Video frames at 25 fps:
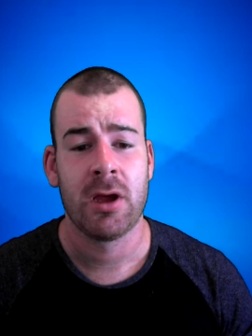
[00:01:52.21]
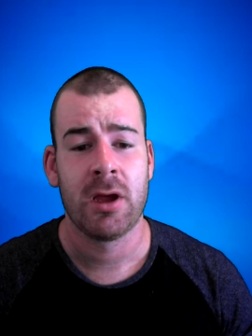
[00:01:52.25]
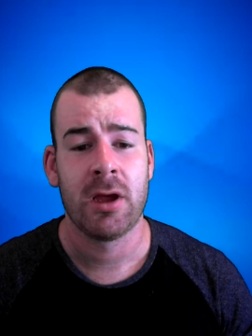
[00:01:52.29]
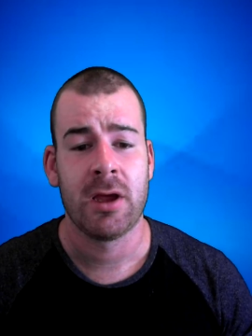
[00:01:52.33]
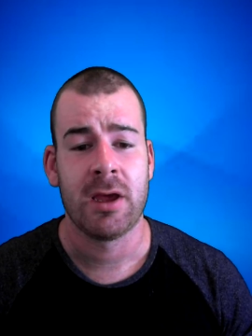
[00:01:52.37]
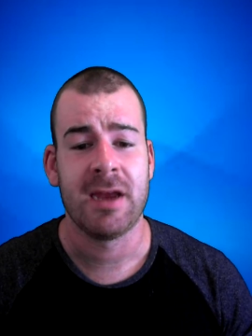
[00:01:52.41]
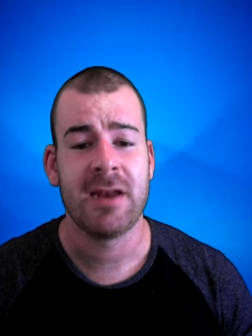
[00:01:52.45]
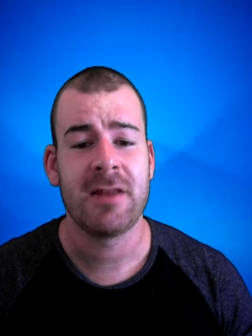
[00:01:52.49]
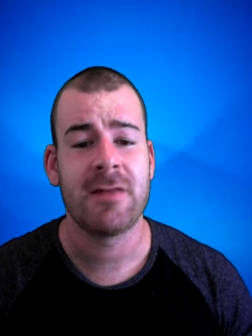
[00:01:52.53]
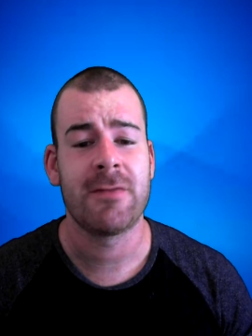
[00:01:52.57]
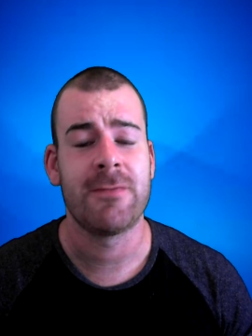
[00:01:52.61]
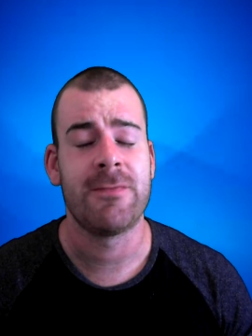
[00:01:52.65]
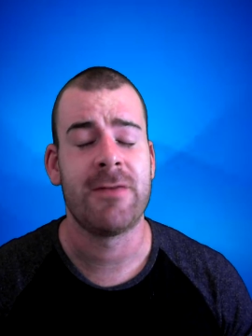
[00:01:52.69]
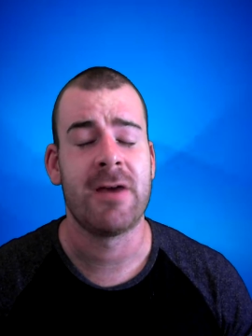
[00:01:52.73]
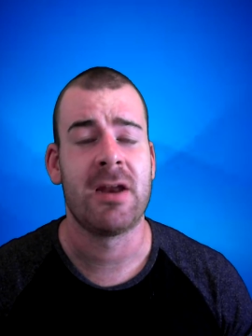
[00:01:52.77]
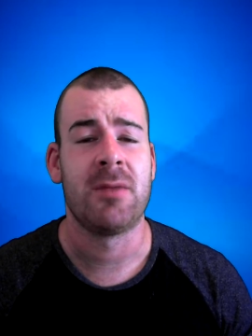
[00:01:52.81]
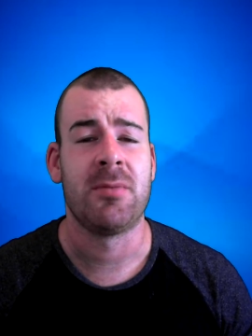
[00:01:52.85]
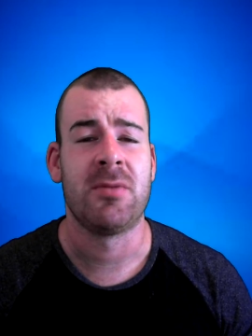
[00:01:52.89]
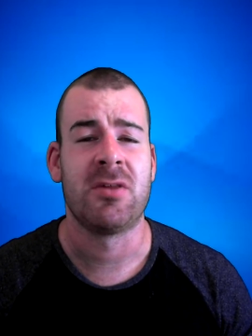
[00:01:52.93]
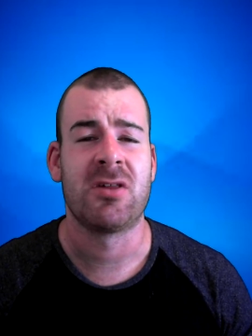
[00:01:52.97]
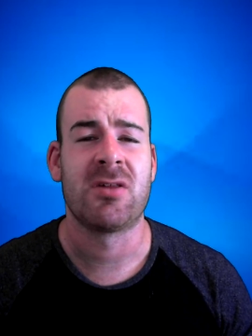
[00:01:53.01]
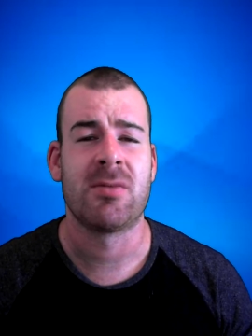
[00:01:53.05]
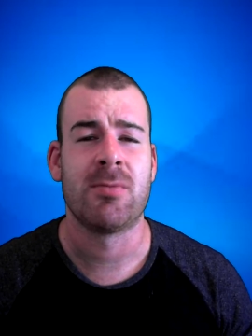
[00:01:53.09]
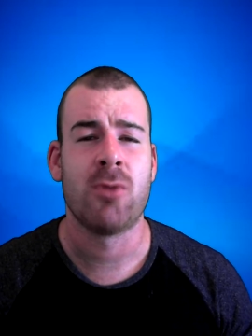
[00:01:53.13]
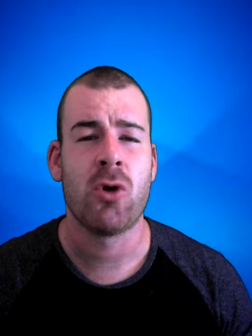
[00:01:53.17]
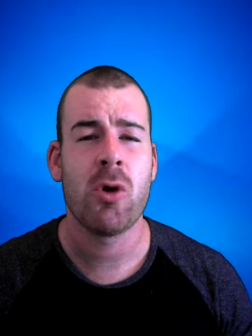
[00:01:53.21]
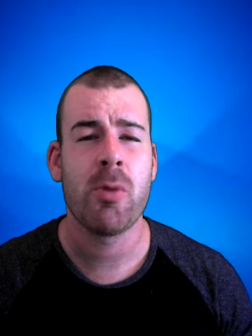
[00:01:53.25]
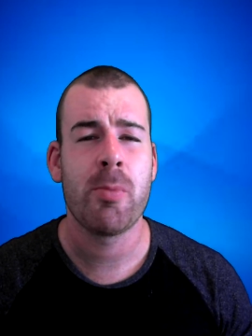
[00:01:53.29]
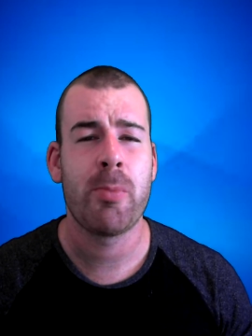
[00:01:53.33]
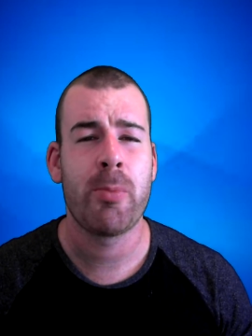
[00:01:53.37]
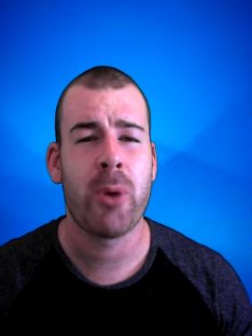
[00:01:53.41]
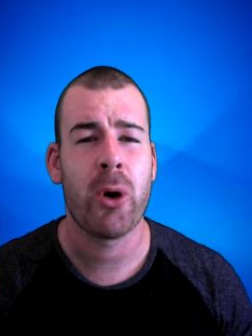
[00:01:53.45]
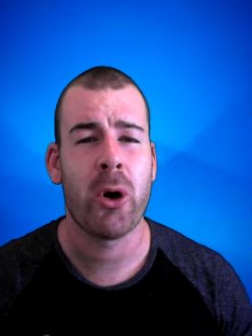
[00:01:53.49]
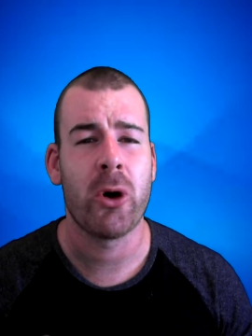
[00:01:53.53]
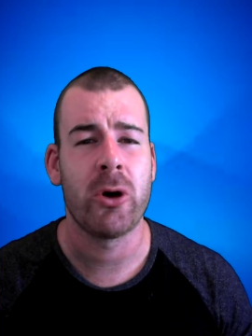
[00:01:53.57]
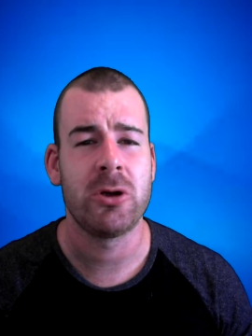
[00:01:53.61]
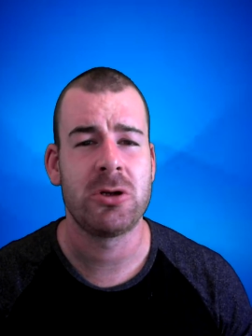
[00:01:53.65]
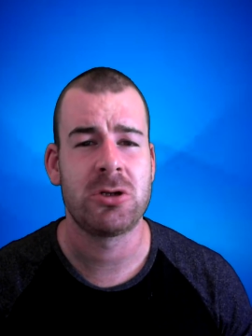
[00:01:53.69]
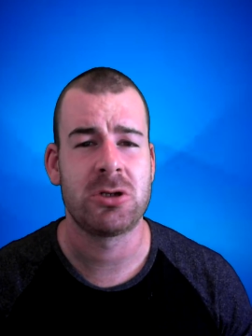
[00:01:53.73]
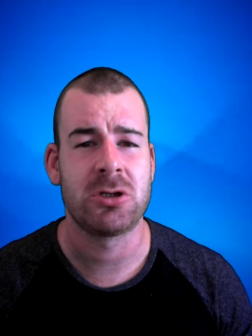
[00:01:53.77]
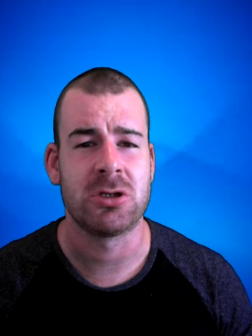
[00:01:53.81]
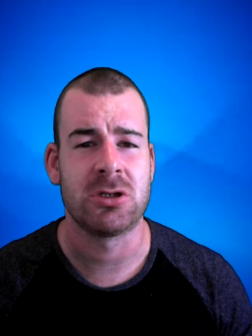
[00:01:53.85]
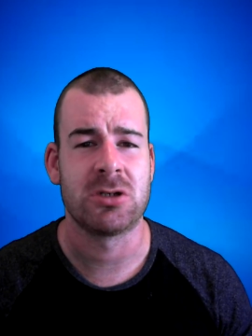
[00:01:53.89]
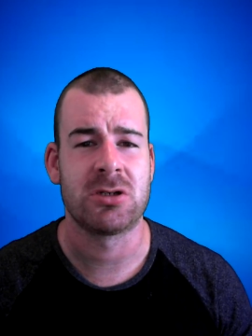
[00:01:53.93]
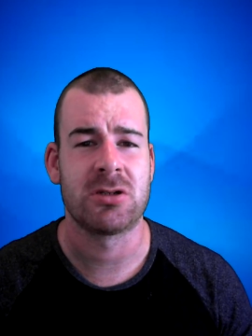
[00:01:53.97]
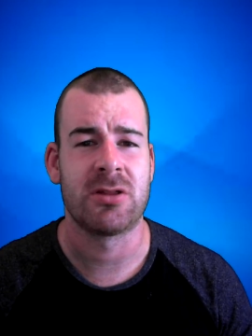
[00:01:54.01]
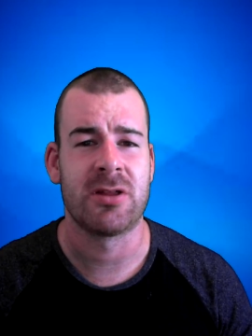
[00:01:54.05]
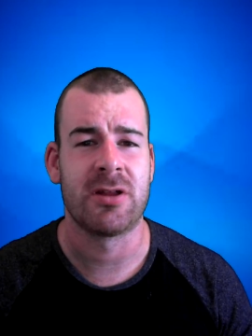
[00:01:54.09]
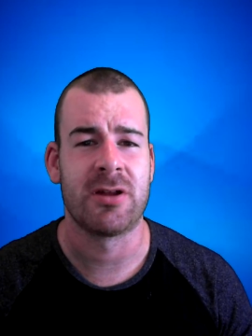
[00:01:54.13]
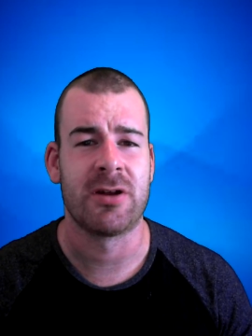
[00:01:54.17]
Its venom is more
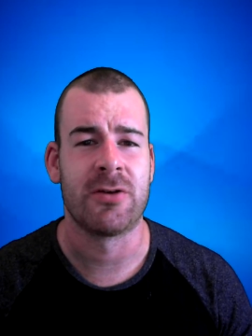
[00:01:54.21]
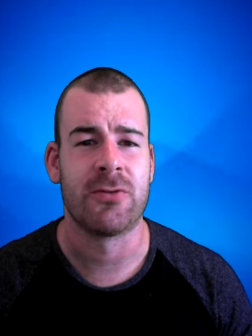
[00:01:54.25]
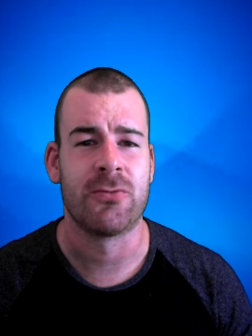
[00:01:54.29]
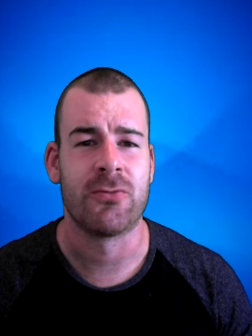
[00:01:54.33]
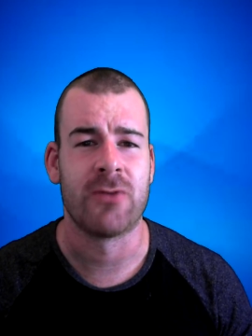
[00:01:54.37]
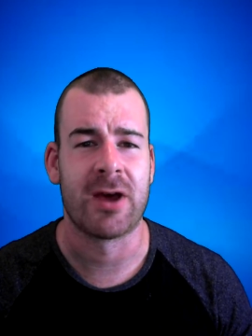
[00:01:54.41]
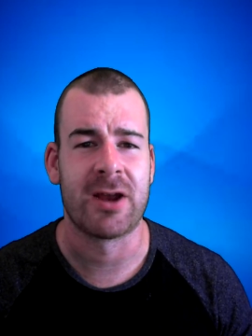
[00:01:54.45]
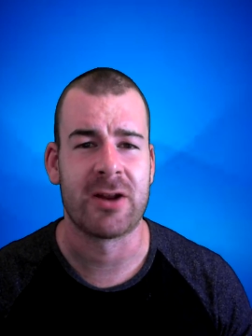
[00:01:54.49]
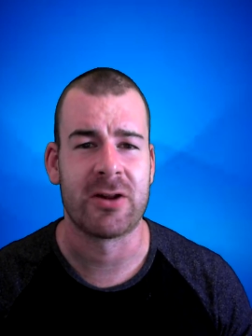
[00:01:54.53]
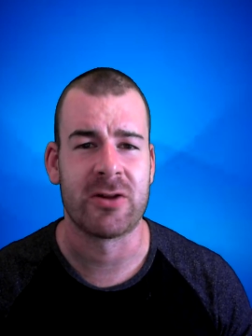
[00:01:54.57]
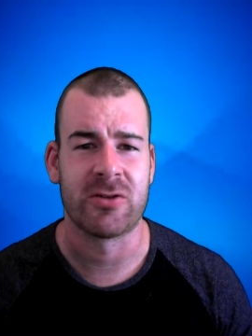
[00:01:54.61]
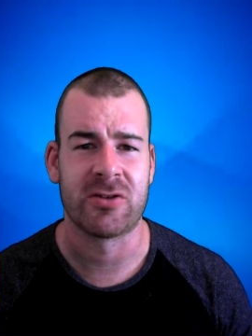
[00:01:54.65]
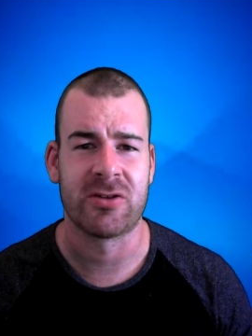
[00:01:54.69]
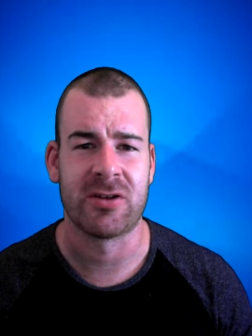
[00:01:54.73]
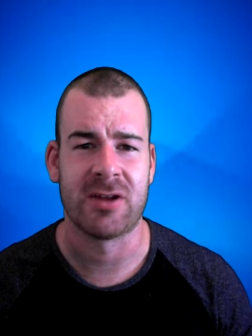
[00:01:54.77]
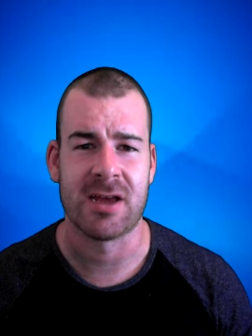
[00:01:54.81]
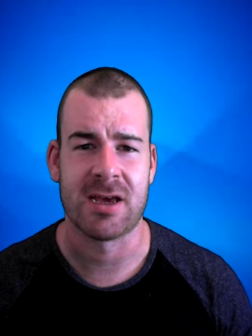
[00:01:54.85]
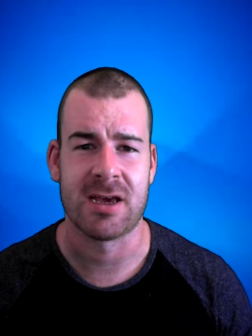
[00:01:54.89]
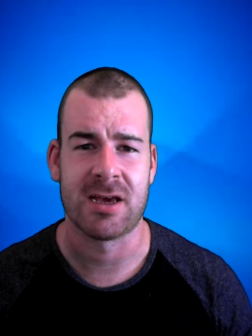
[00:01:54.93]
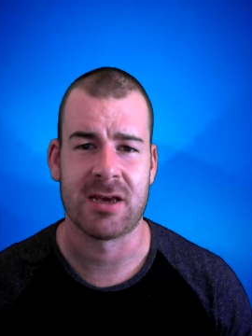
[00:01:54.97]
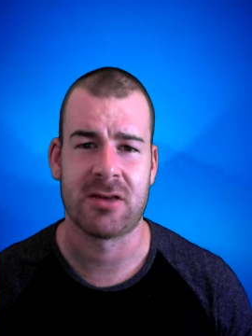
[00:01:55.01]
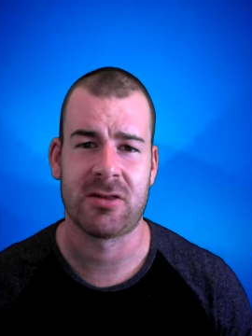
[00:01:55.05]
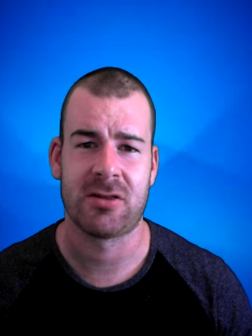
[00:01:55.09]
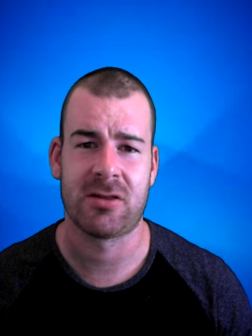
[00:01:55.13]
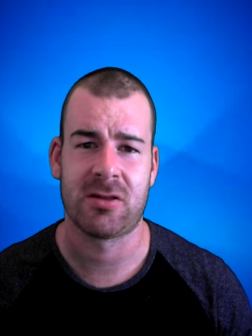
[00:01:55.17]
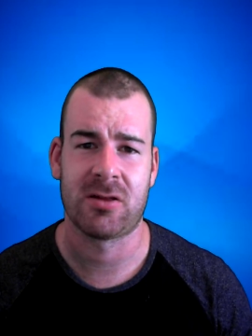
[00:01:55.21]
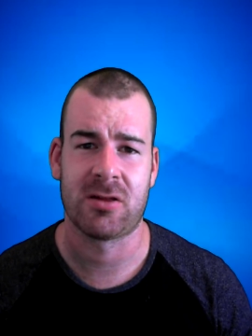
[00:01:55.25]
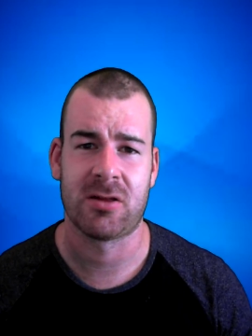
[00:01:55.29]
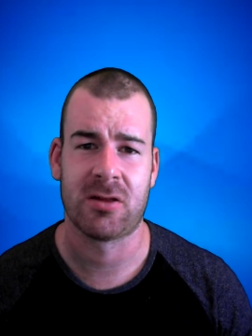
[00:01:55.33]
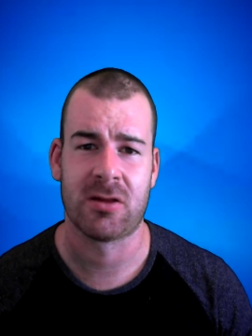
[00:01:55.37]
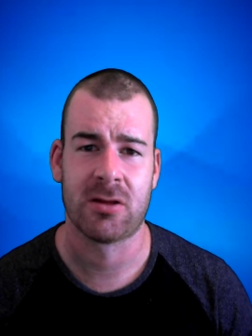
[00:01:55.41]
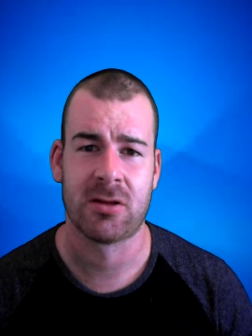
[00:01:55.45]
potent than a rattlesnake's.